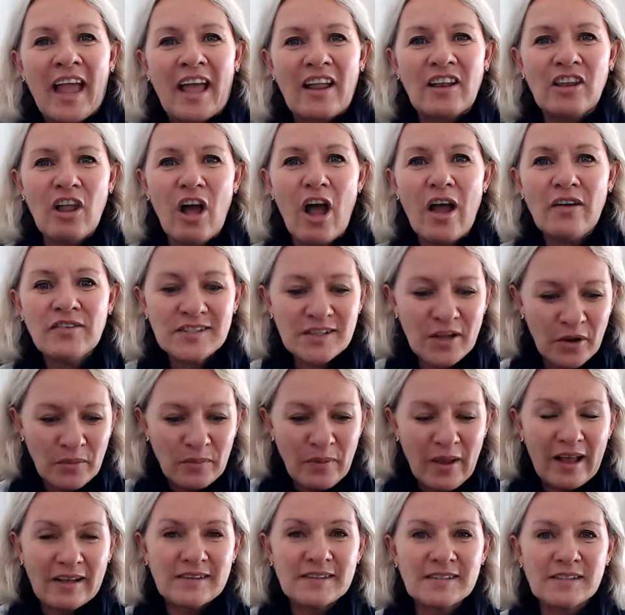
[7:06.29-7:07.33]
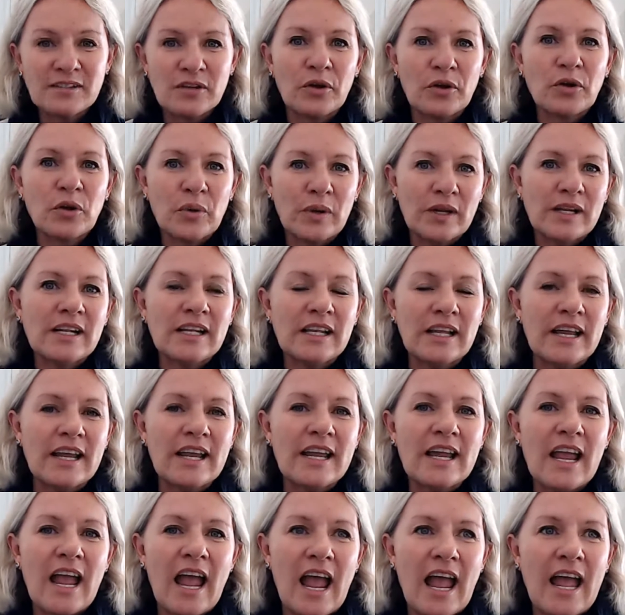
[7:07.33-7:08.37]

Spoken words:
Life's going past so quickly.